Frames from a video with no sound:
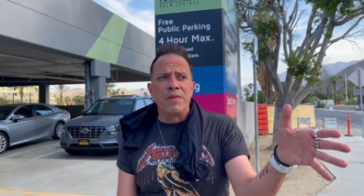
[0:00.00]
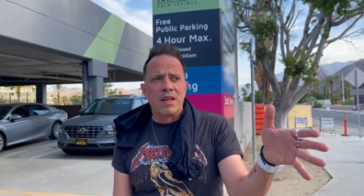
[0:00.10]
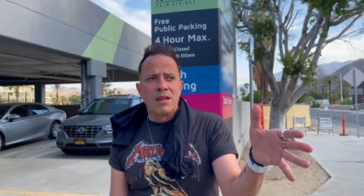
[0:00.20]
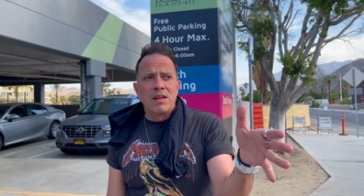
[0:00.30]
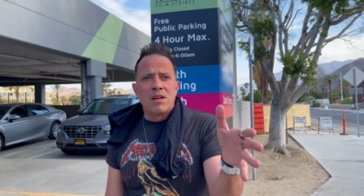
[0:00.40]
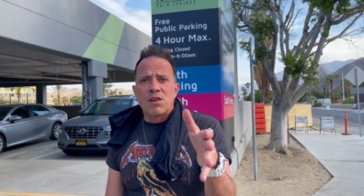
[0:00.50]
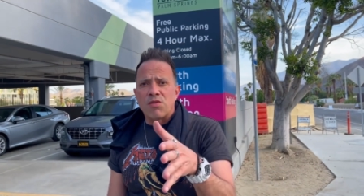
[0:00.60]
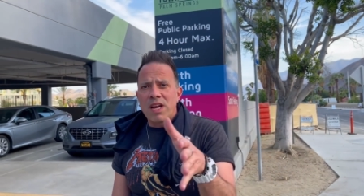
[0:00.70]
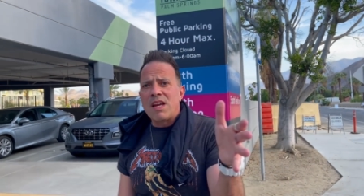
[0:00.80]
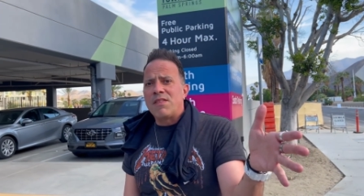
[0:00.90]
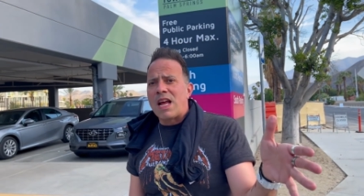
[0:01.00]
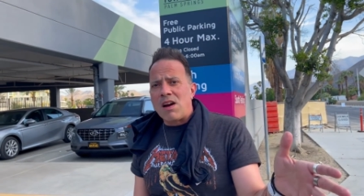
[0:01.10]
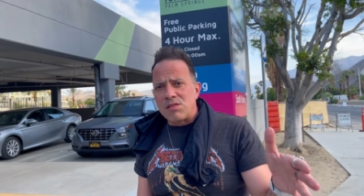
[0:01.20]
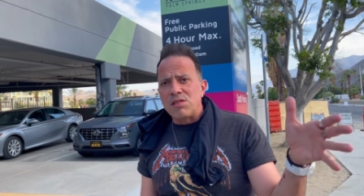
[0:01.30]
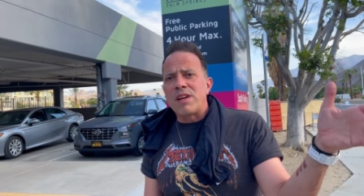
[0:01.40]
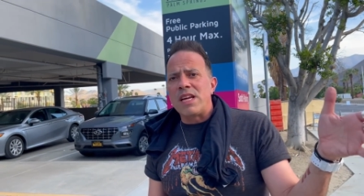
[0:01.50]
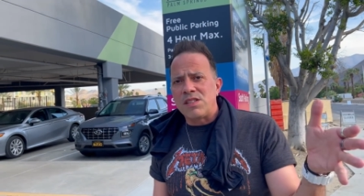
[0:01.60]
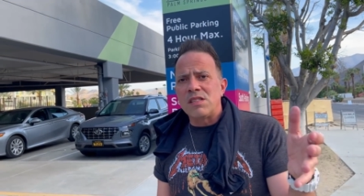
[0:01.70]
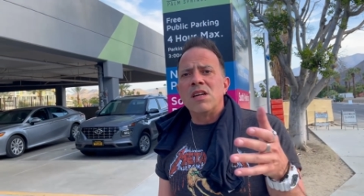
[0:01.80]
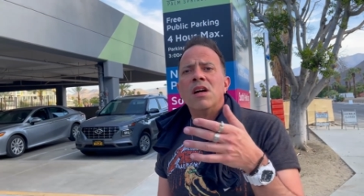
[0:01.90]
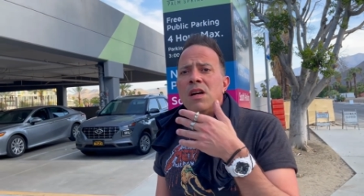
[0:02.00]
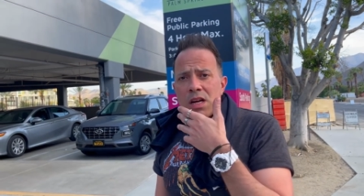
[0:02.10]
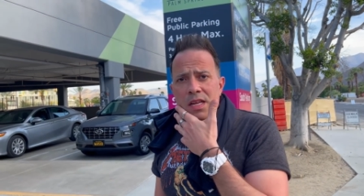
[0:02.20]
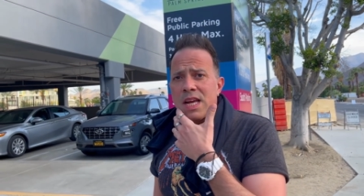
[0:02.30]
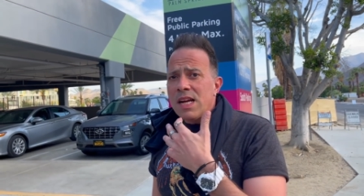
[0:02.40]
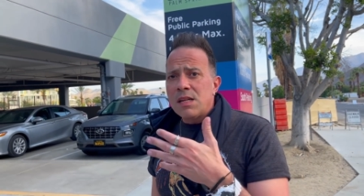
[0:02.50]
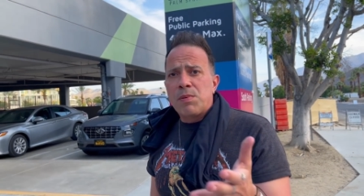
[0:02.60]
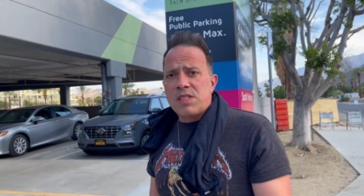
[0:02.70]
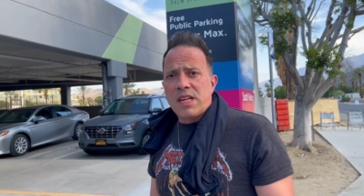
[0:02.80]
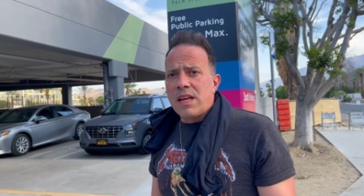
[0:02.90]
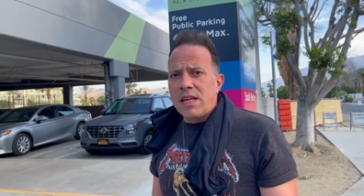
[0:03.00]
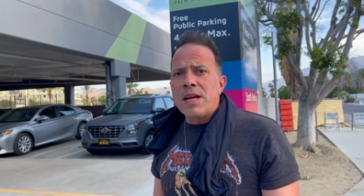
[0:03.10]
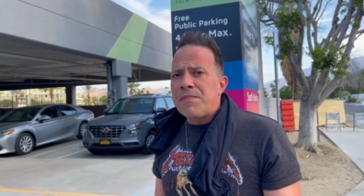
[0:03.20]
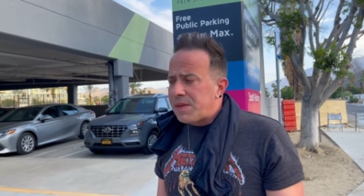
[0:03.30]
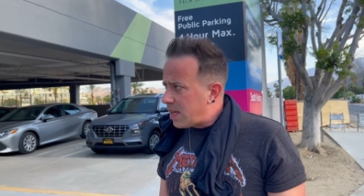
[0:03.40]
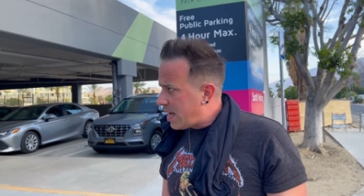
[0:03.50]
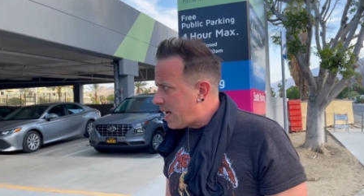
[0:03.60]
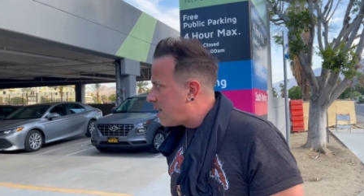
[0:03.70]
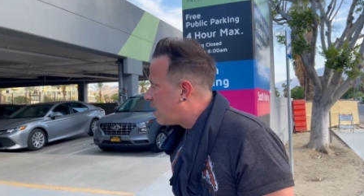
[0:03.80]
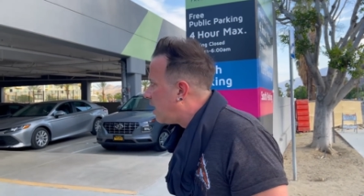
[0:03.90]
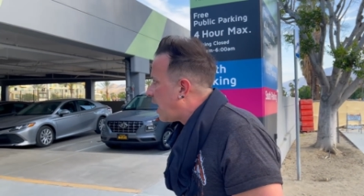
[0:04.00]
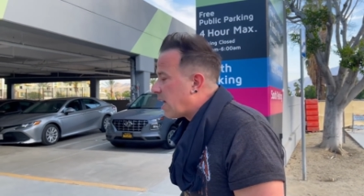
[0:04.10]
Sometimes it takes days or weeks or months to do one video. Yeah.